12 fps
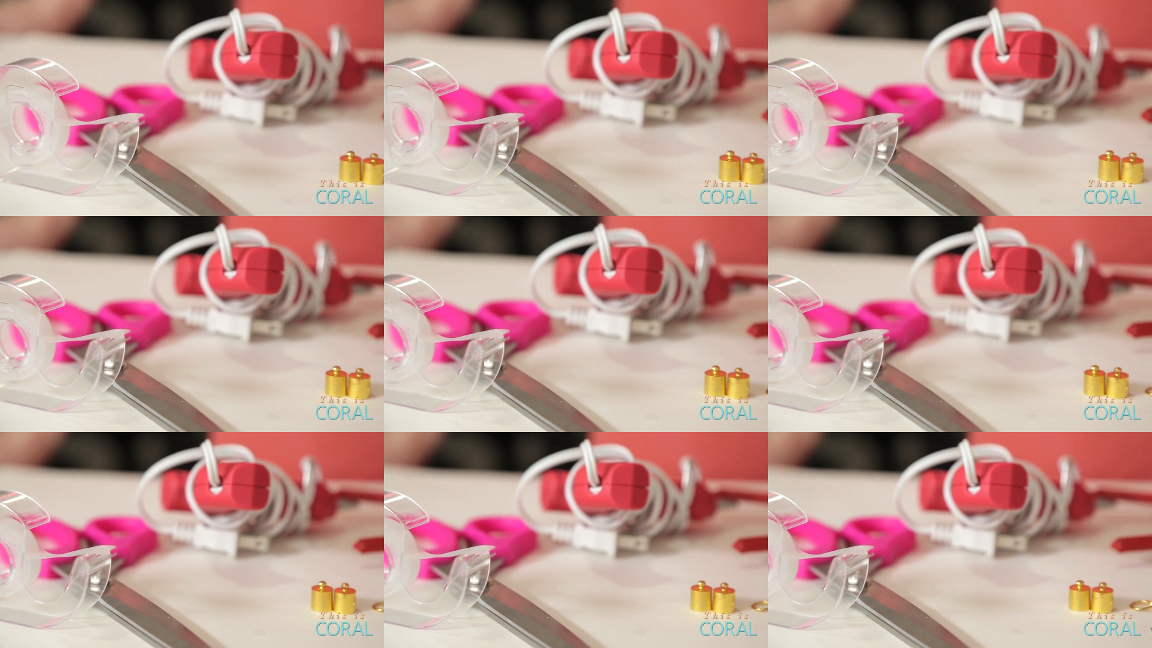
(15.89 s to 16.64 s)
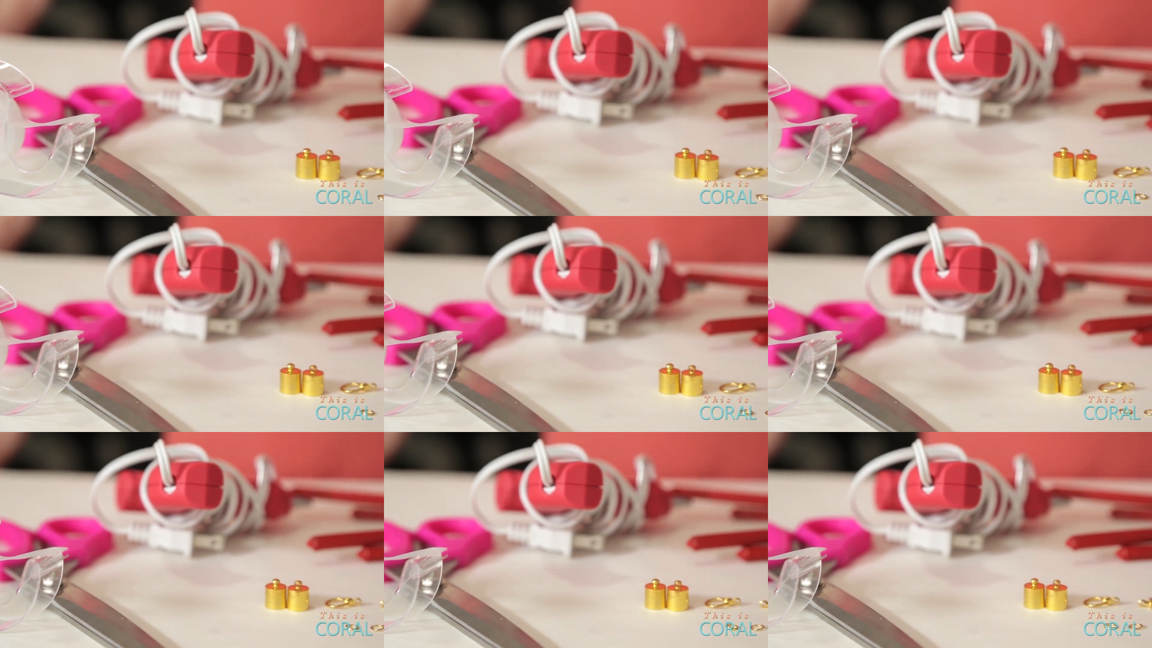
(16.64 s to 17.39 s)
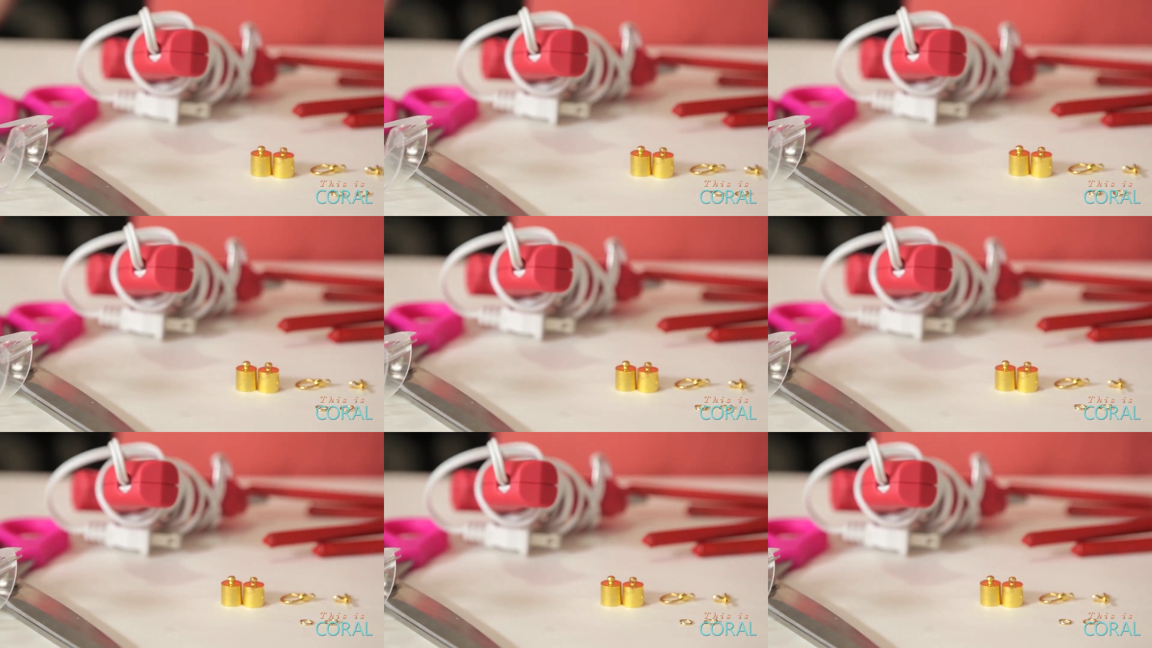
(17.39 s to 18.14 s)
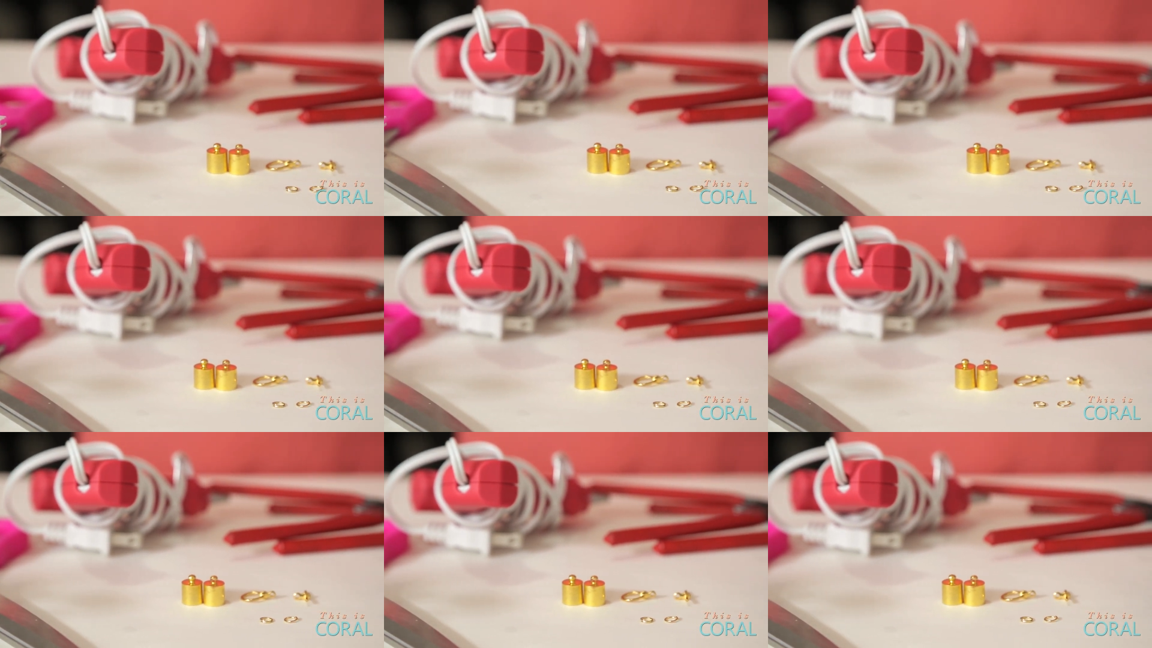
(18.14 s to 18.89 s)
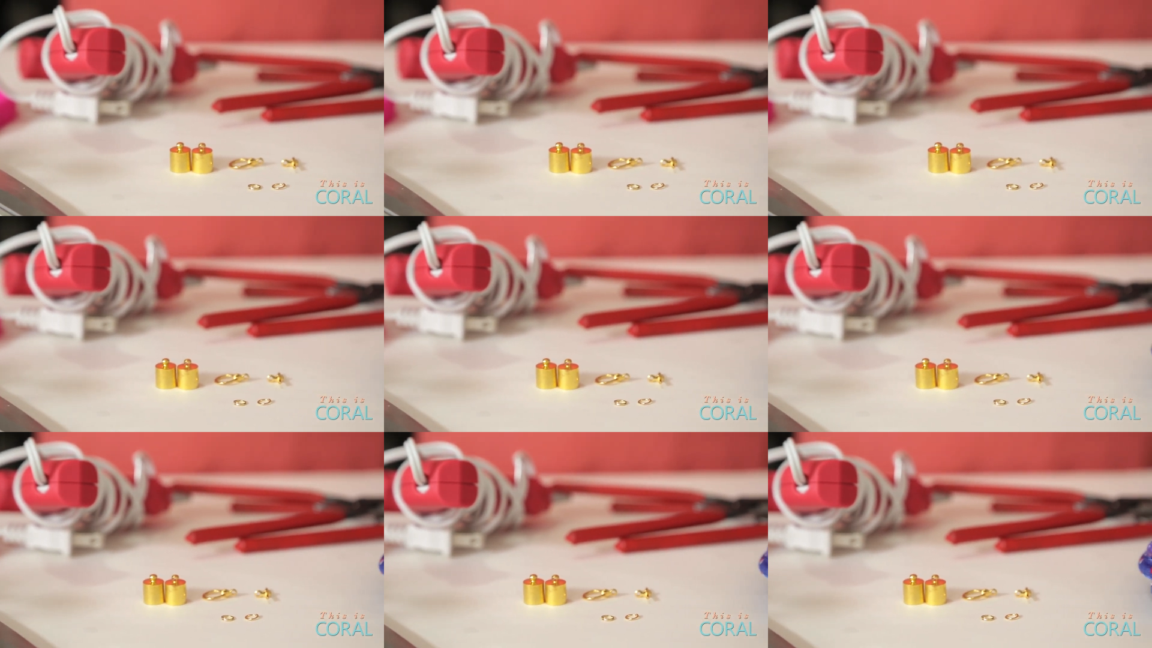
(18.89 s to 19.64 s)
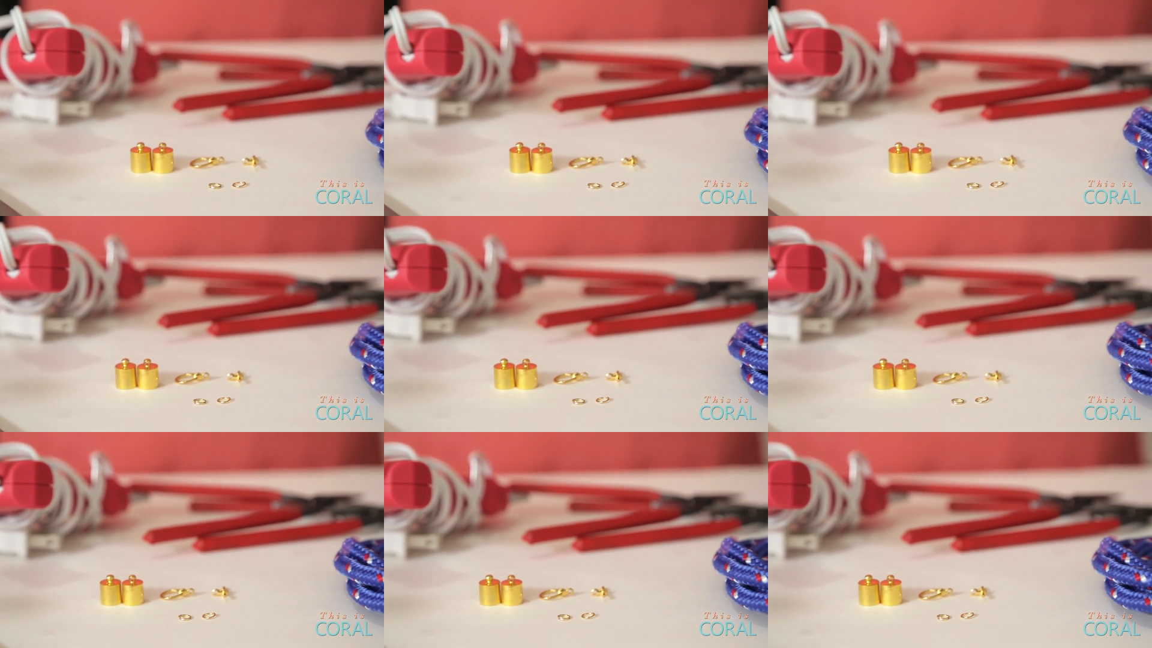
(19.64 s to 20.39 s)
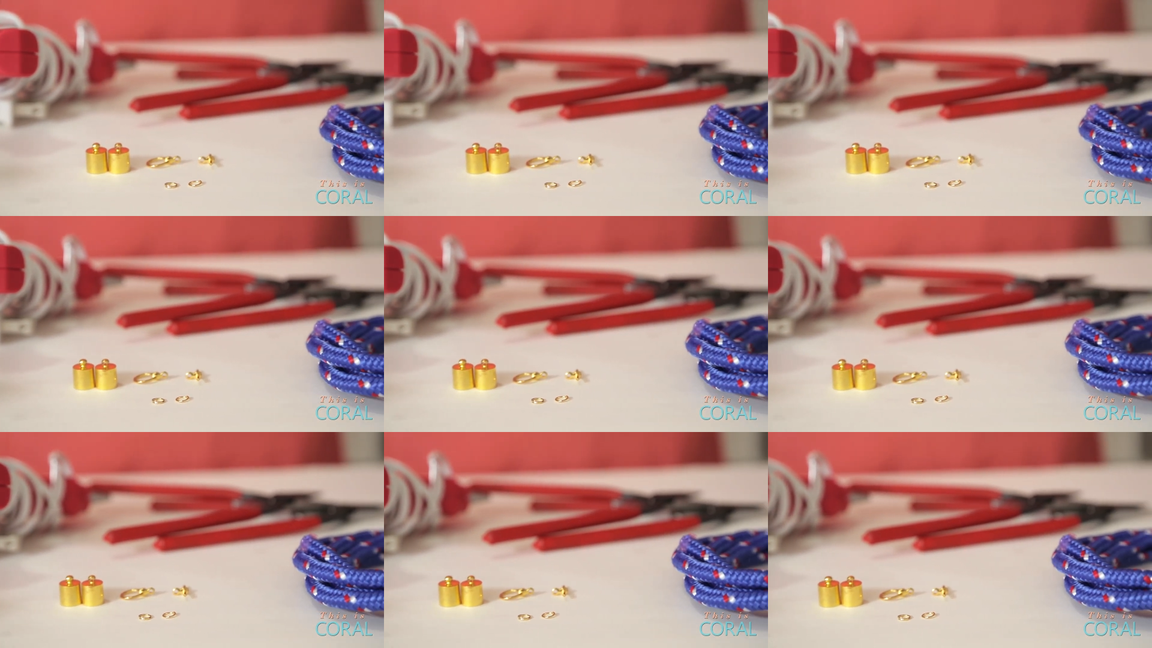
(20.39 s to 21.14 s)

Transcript: [unreadable: no face in view]